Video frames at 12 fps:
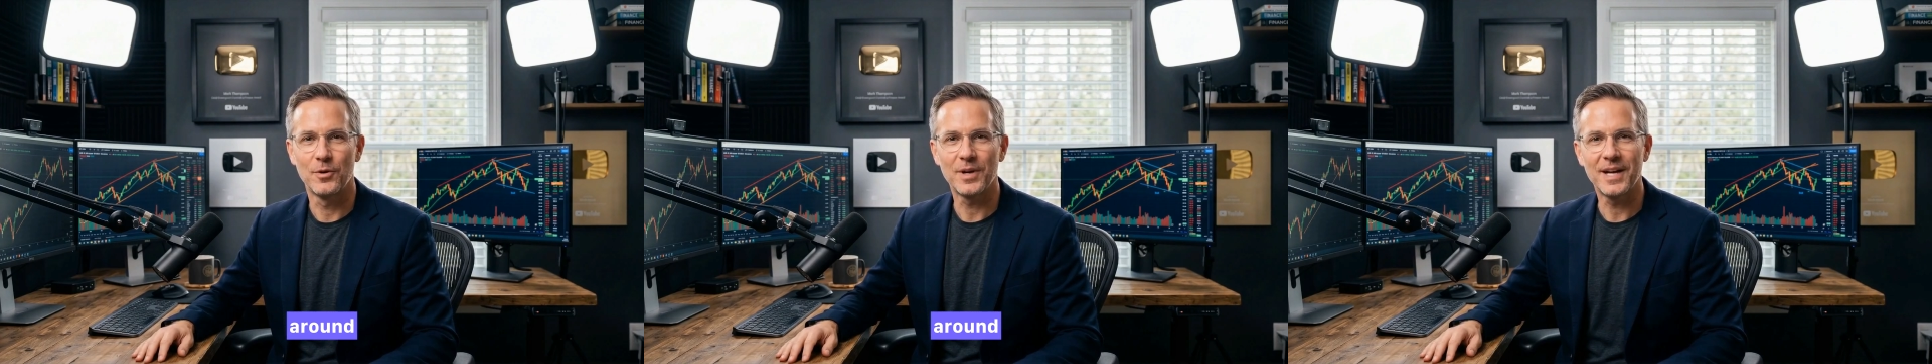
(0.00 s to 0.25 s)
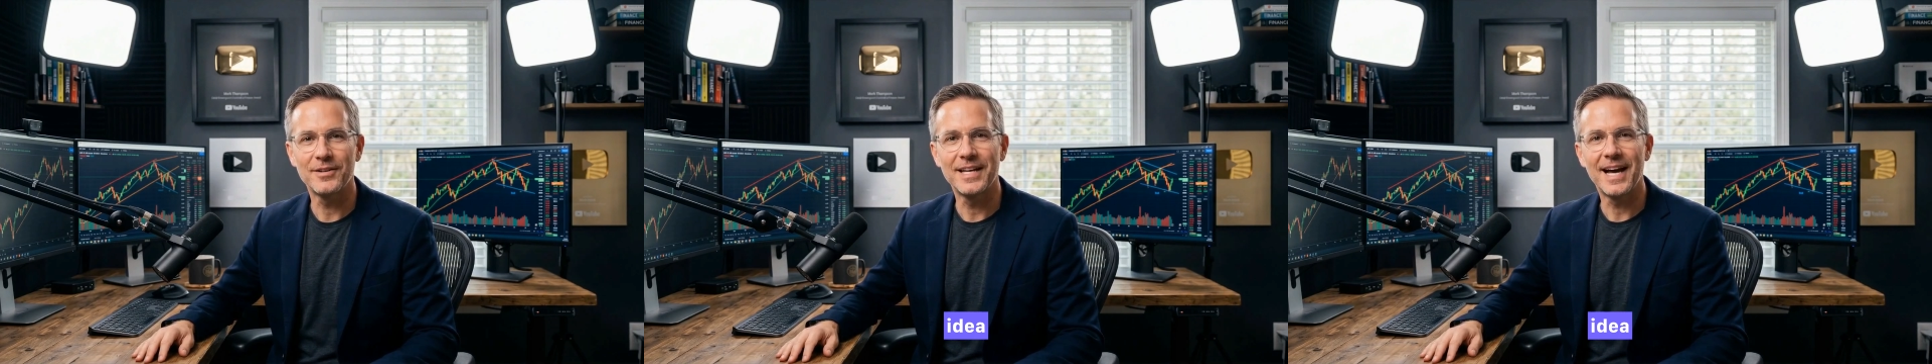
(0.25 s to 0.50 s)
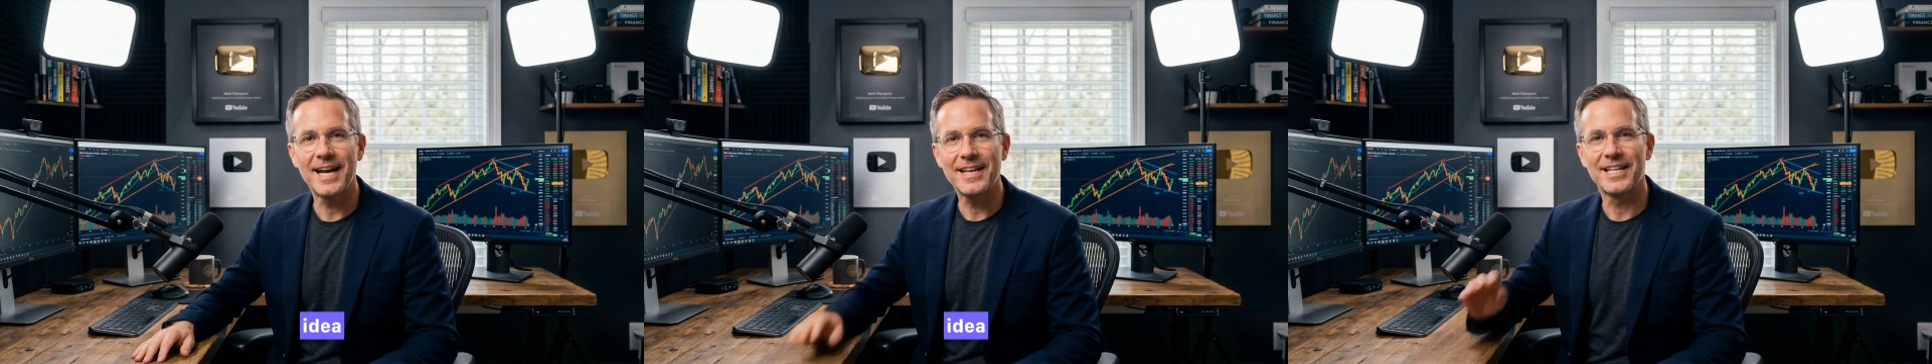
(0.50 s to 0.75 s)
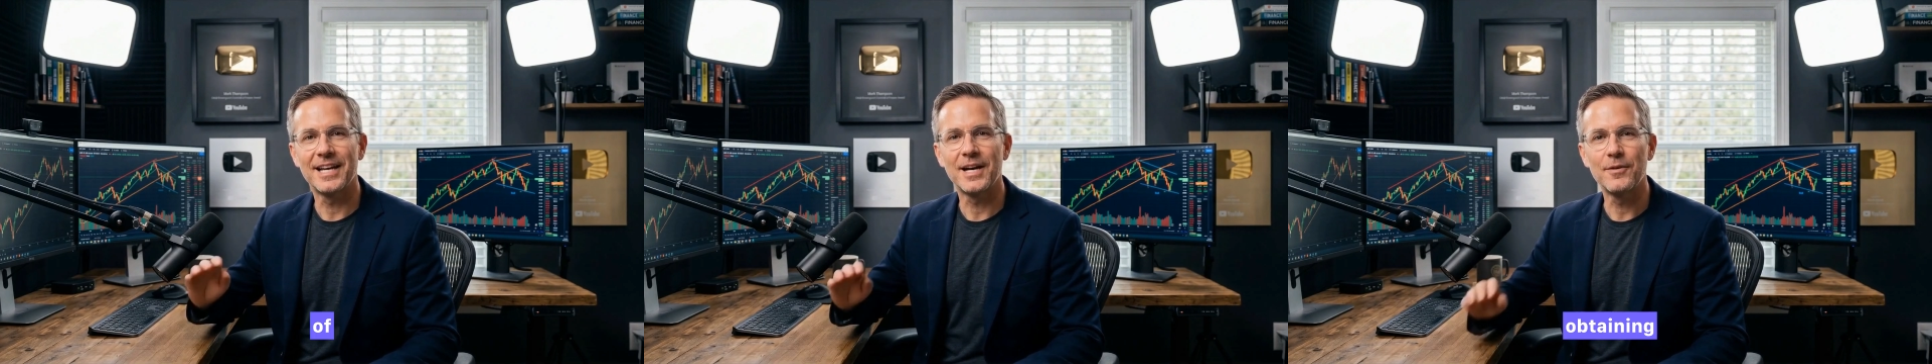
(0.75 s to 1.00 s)
around the
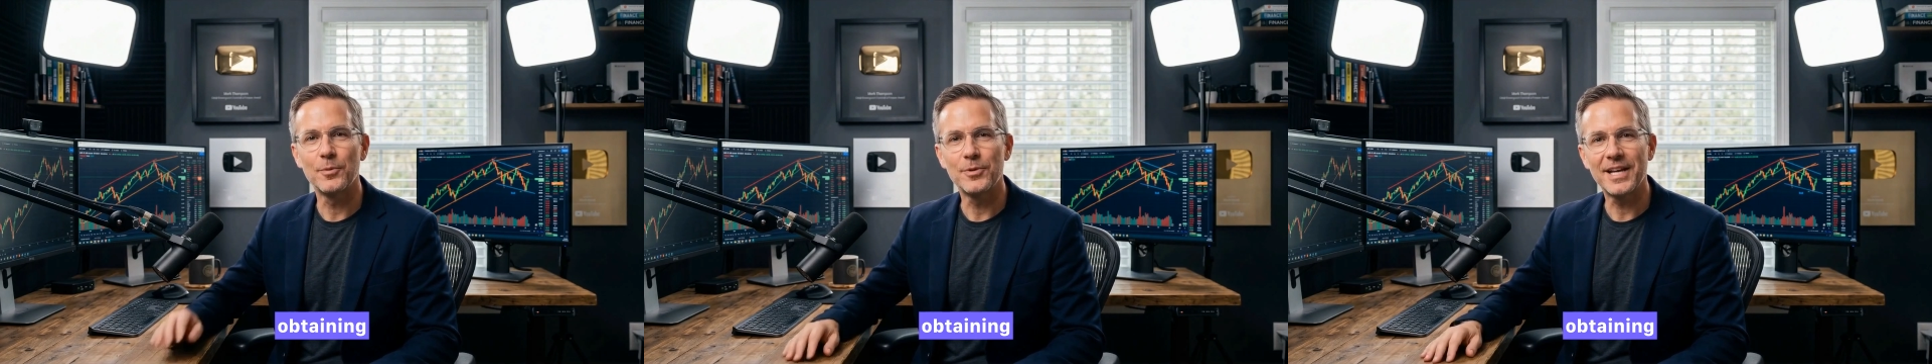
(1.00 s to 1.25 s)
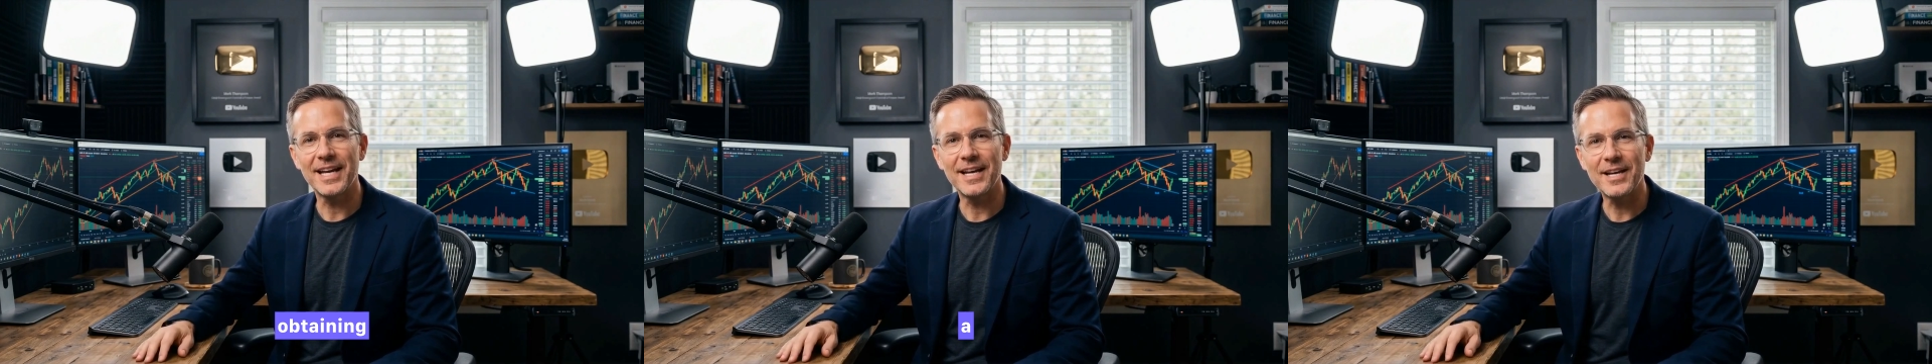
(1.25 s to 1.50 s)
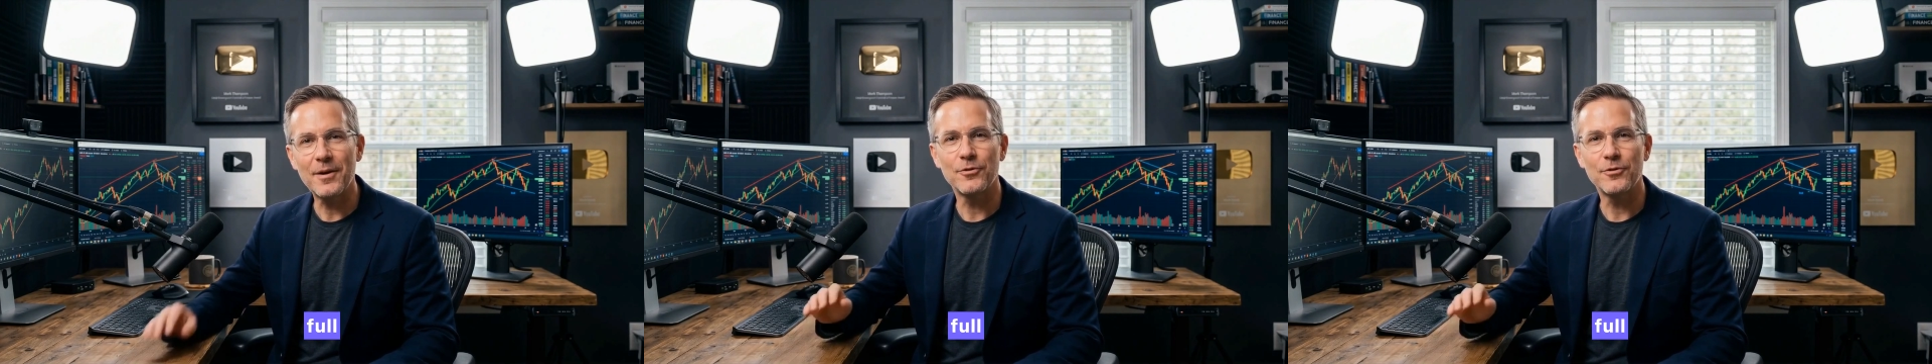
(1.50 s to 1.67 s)
idea of obtaining a